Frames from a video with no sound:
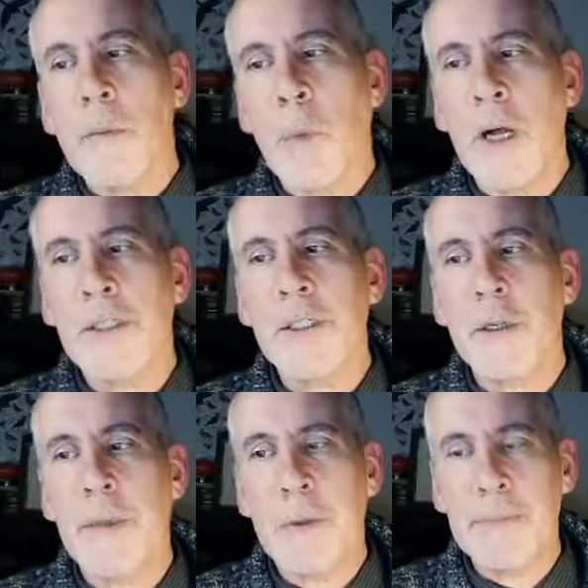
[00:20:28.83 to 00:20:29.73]
whilst
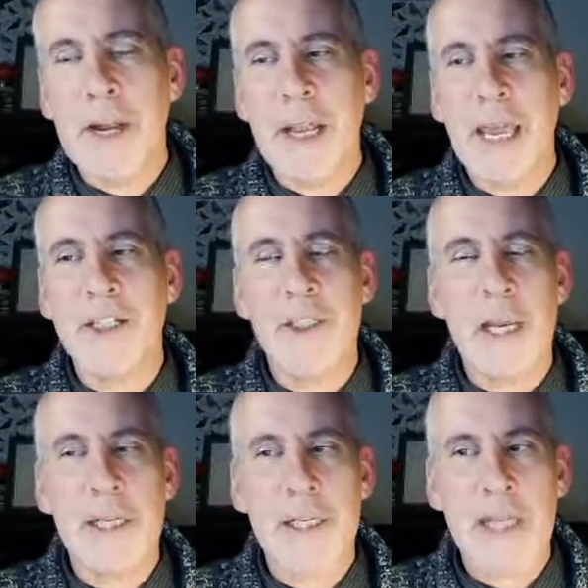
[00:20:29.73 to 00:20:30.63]
the windbreak hedge is
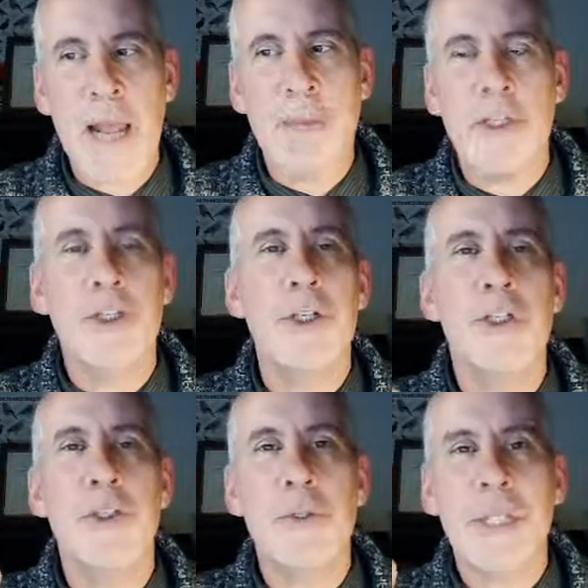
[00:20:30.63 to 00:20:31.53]
getting established, you
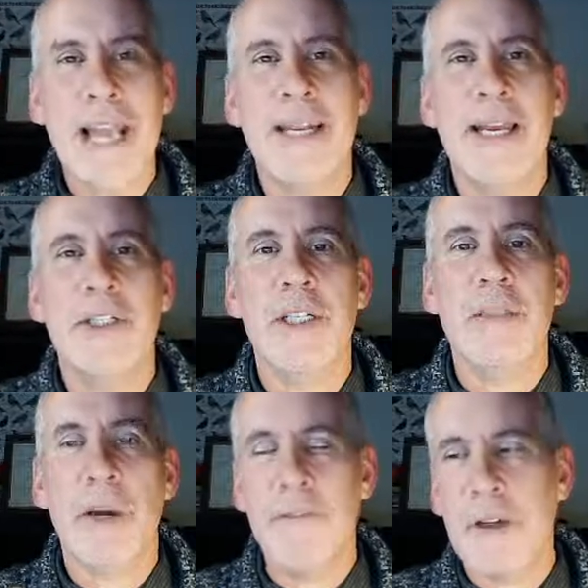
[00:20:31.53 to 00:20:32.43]
can use dead
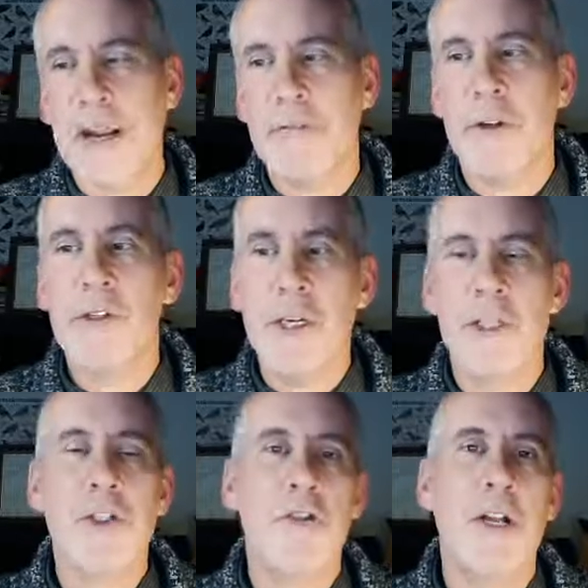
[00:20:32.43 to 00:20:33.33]
hedges, my favorite,
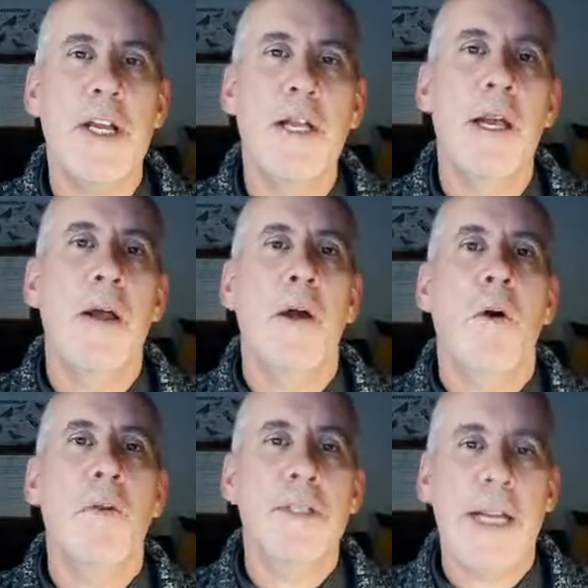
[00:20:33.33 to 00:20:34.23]
nurse tree
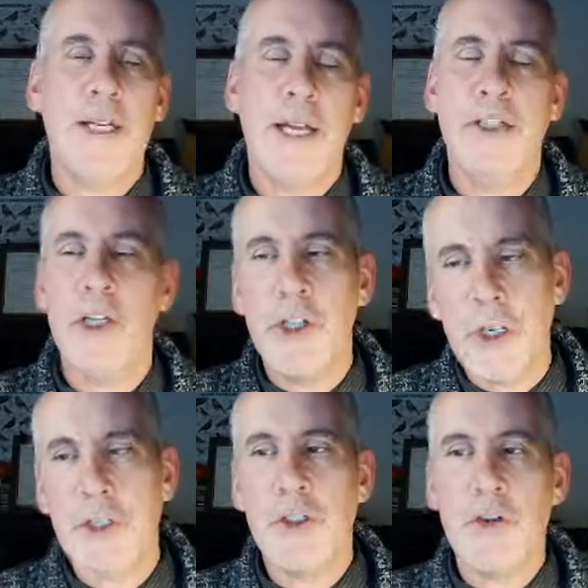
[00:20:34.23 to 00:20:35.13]
or dead hedge. A
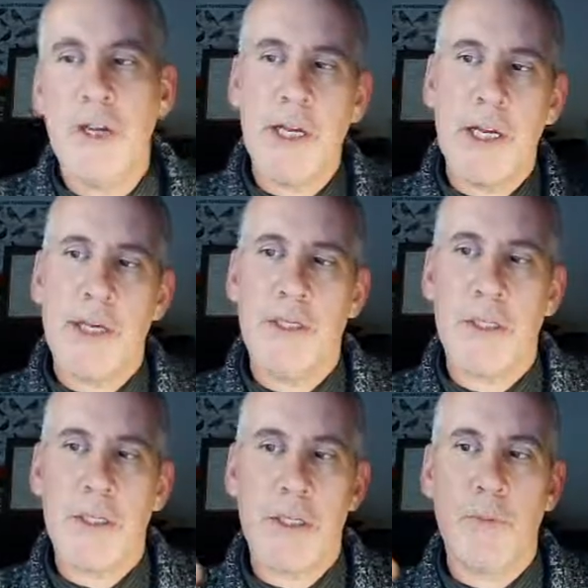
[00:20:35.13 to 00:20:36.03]
nurse tree is
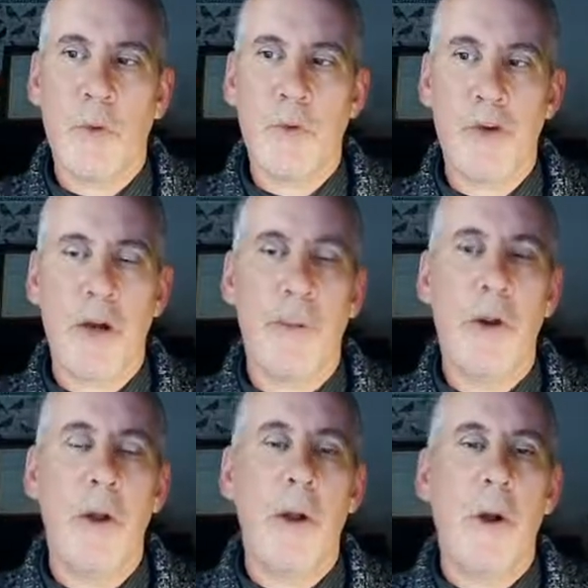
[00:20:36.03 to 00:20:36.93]
just a small shrub
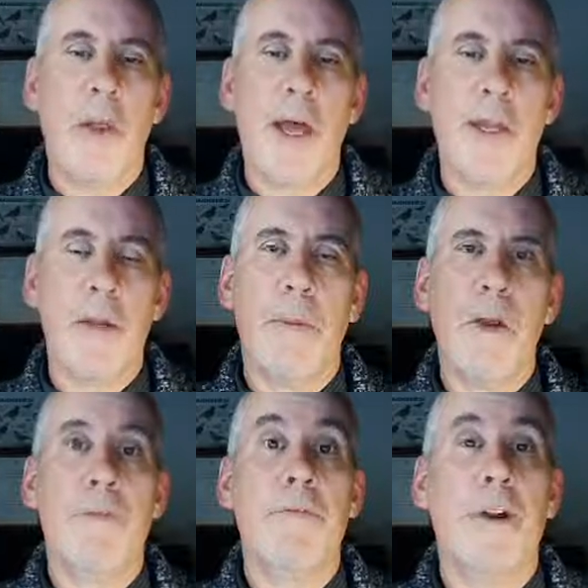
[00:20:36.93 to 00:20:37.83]
that you
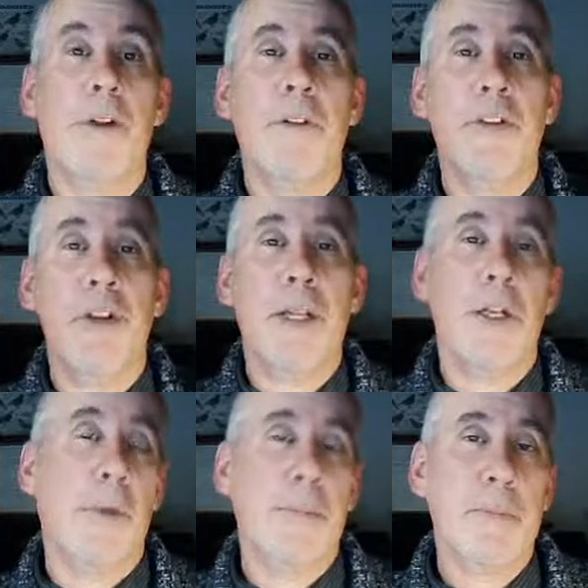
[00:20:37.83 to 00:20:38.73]
put in front of the tree that
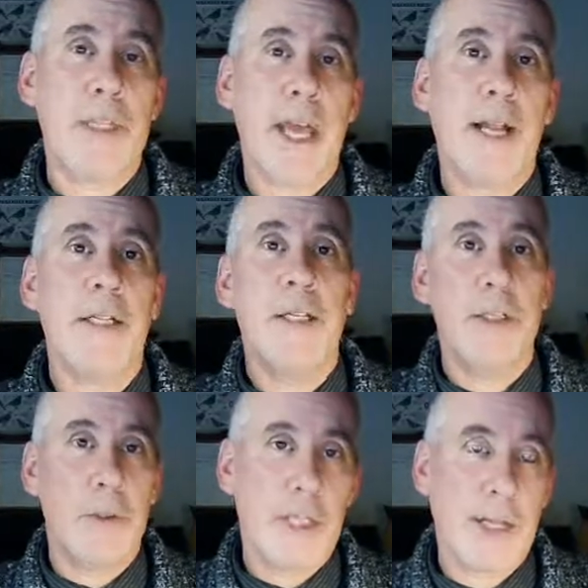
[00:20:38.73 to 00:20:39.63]
you want to protect, and then
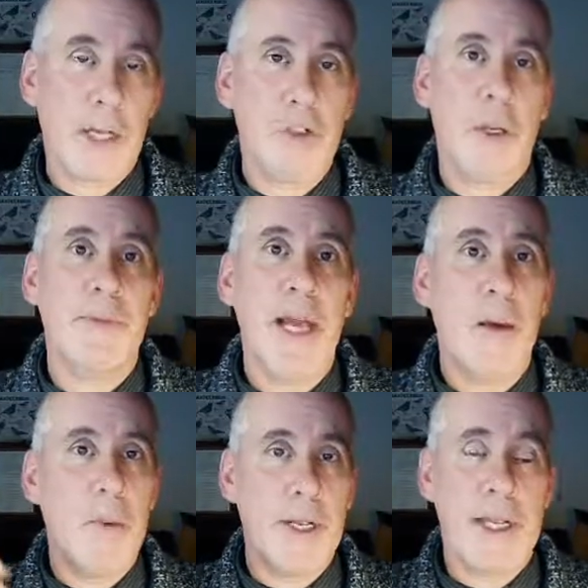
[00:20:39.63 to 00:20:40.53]
you'll take that shrub
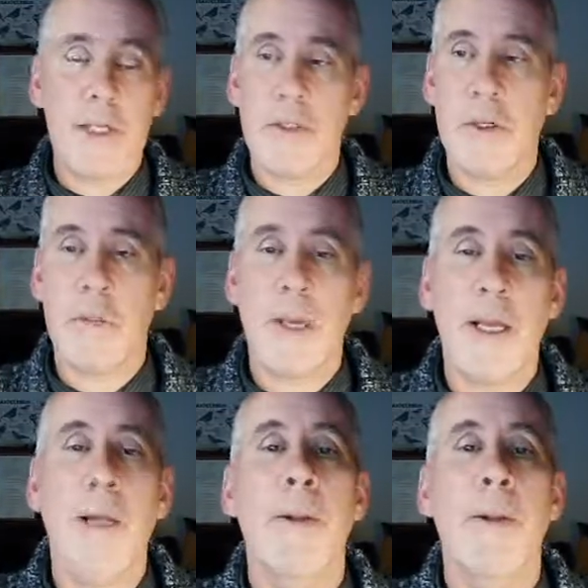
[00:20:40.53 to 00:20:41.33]
down when it gets too big,